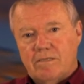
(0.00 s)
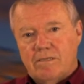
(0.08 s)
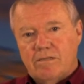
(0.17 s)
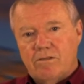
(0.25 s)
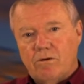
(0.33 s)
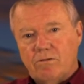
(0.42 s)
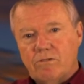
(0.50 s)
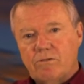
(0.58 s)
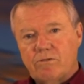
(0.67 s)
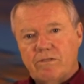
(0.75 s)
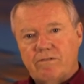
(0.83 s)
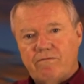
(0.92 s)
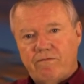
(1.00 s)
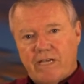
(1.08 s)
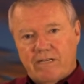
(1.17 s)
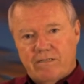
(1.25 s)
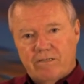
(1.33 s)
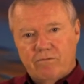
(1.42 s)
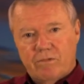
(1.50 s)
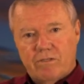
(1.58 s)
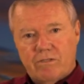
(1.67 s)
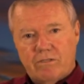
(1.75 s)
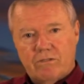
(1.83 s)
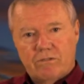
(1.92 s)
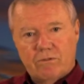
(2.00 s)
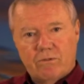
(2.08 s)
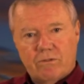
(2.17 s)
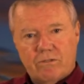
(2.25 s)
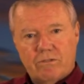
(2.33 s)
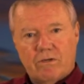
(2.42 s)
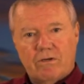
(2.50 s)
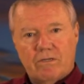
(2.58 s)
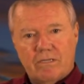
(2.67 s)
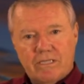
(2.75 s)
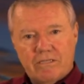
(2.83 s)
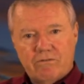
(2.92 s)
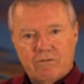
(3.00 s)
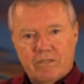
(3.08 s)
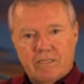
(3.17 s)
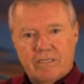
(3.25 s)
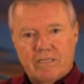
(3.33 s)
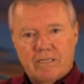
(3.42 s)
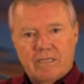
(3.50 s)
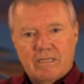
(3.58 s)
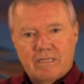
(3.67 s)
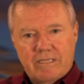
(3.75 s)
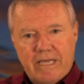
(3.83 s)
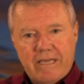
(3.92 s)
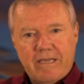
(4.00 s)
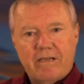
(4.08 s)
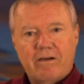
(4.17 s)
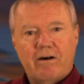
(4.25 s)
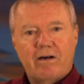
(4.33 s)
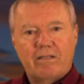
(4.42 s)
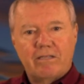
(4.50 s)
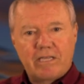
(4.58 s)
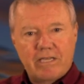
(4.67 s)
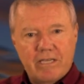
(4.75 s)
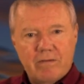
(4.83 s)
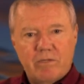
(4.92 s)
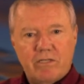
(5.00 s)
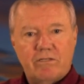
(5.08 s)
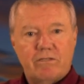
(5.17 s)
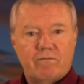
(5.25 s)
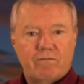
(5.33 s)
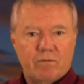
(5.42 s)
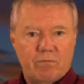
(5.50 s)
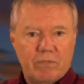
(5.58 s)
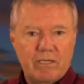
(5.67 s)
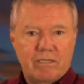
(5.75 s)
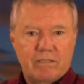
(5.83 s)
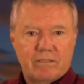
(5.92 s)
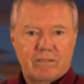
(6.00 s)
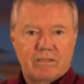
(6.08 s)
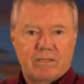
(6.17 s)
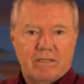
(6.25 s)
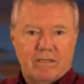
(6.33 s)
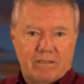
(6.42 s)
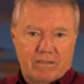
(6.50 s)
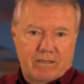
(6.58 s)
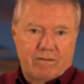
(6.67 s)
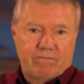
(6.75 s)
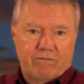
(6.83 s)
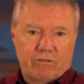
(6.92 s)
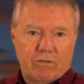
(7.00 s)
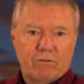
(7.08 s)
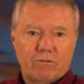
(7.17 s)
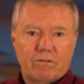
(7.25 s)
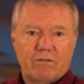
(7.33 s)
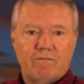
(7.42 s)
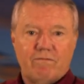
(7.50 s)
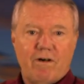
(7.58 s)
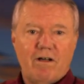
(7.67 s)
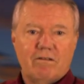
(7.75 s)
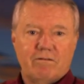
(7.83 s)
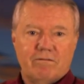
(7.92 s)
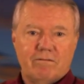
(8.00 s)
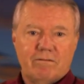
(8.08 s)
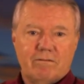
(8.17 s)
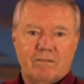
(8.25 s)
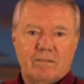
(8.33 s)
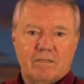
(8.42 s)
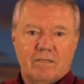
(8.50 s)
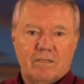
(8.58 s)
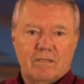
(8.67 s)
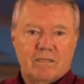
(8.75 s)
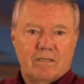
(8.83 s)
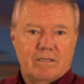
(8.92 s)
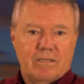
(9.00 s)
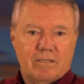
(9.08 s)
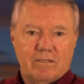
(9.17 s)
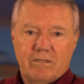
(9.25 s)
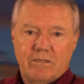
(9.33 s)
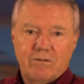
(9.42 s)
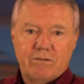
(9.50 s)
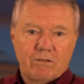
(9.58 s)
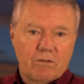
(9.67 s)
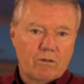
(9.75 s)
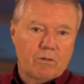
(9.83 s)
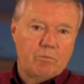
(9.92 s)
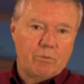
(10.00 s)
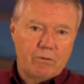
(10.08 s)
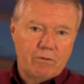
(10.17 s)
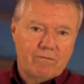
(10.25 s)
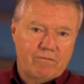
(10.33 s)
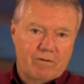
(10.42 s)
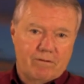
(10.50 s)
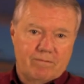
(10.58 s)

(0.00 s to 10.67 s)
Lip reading: Those who are infected with these sores are literally taking on the image of the beast that they've chosen to follow. You see, you can look beautiful